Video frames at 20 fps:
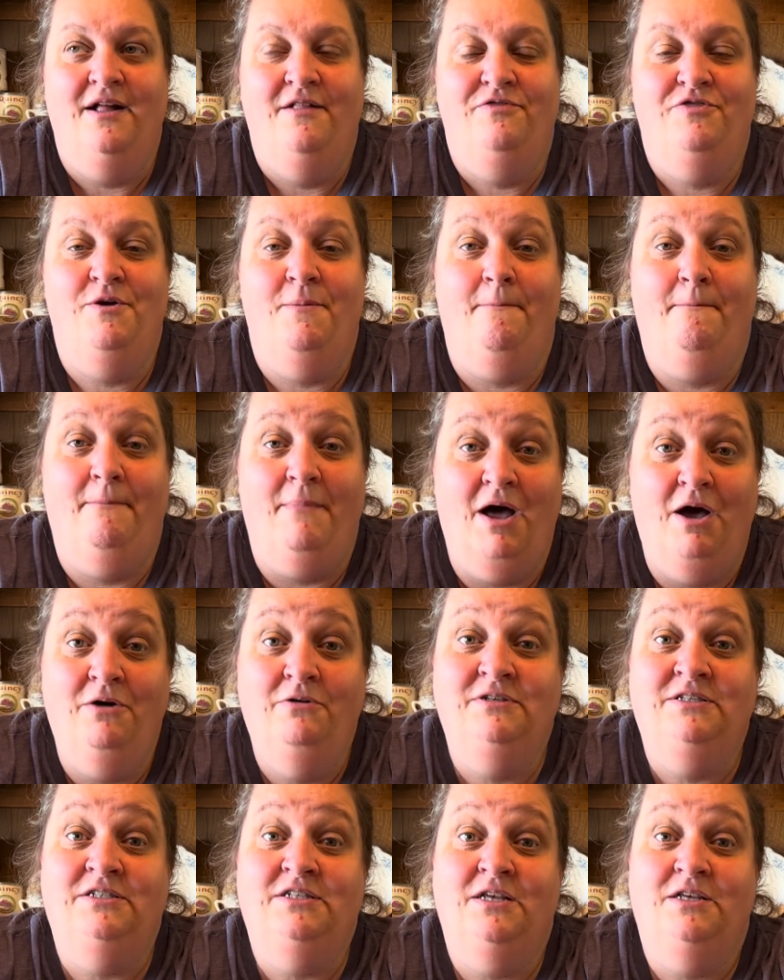The
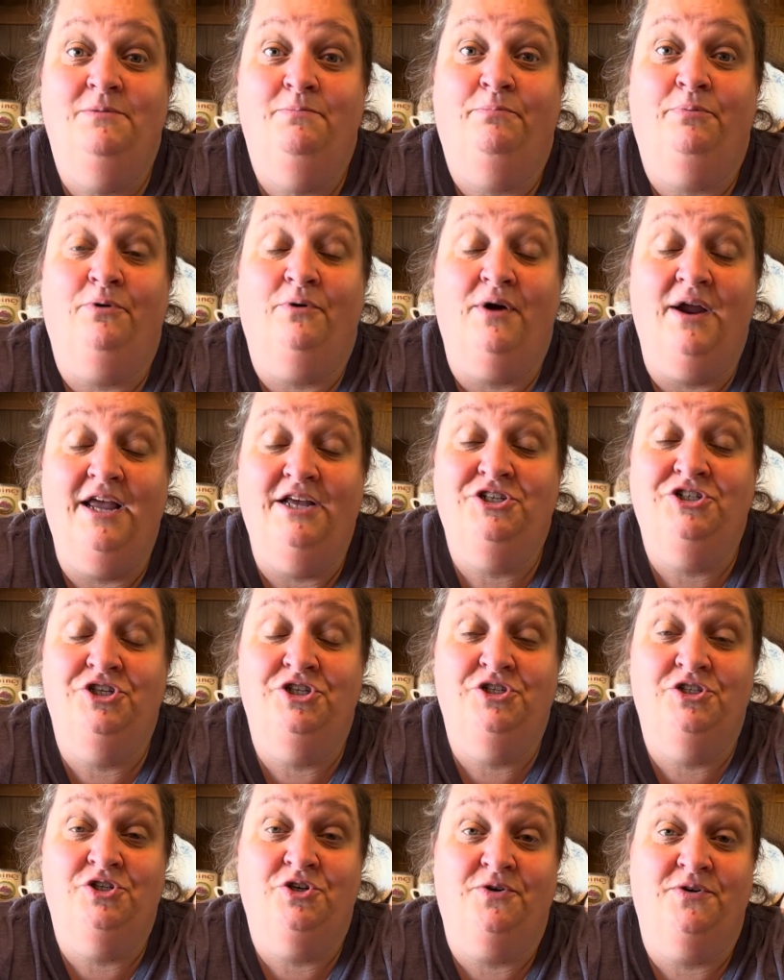most
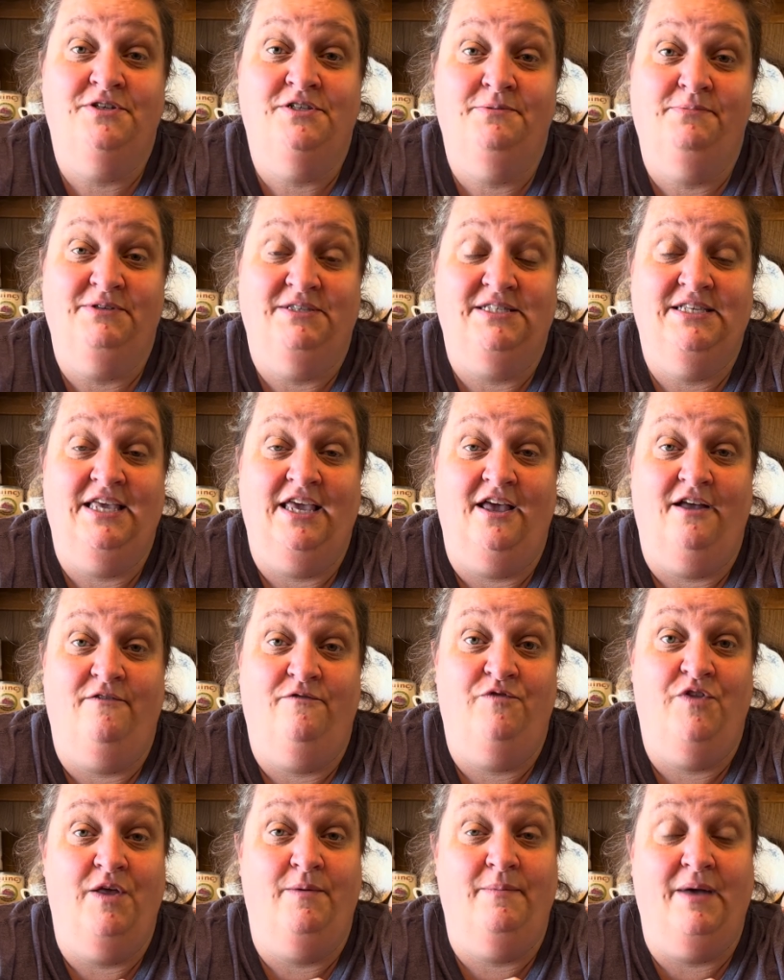precious Christmas
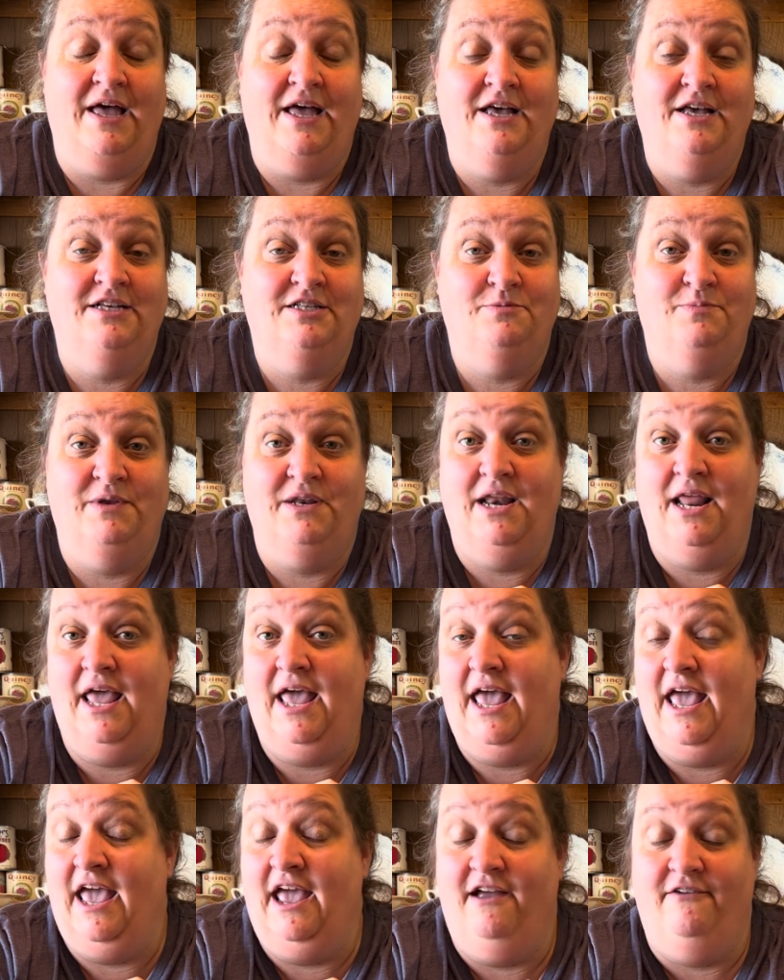gift that my husband
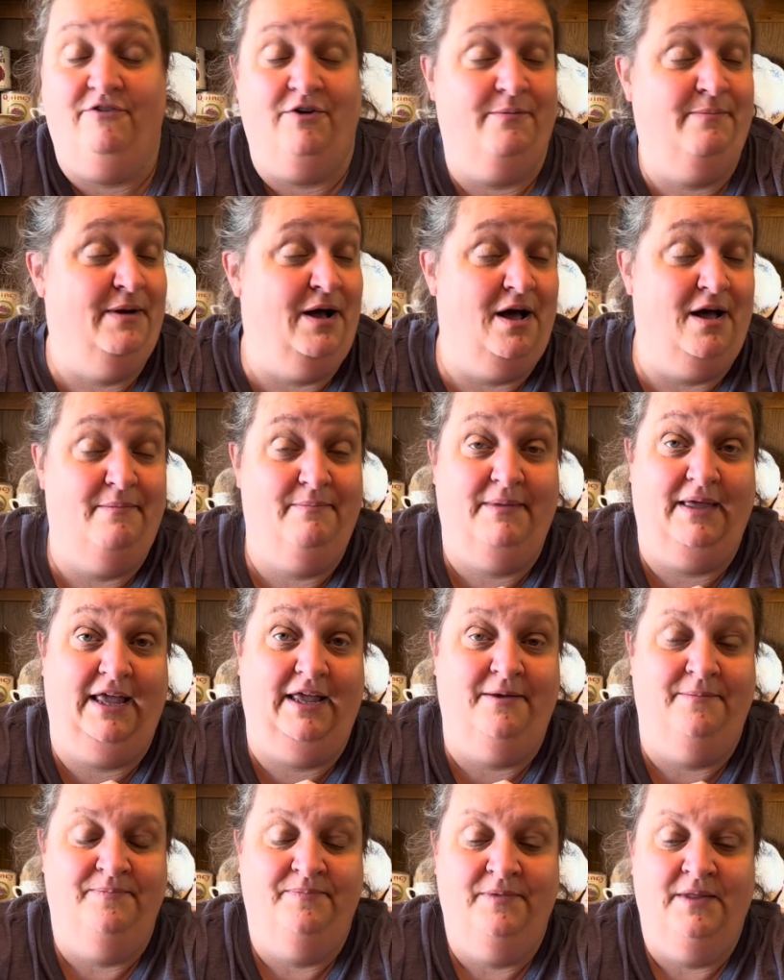ever bought
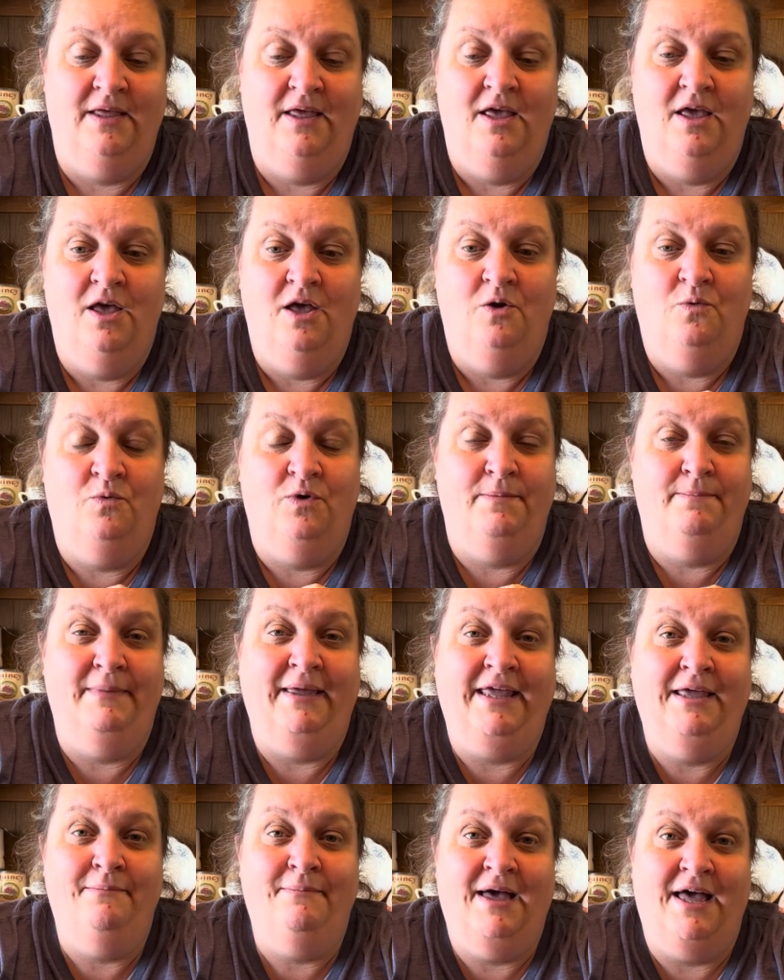me, when
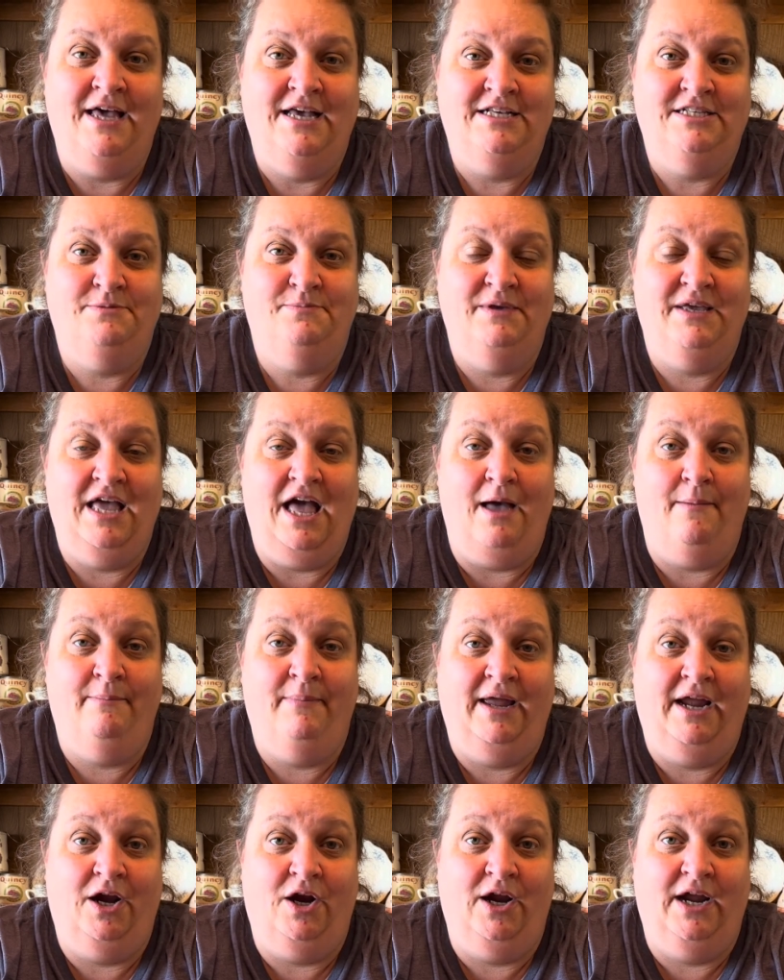me and my husband got
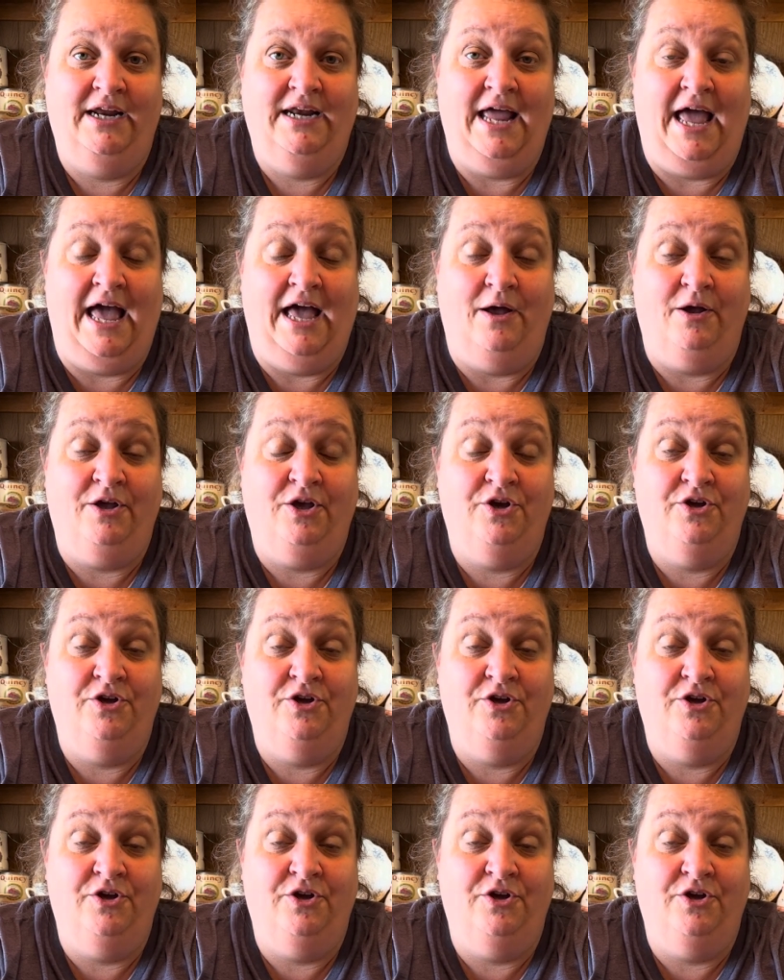married, my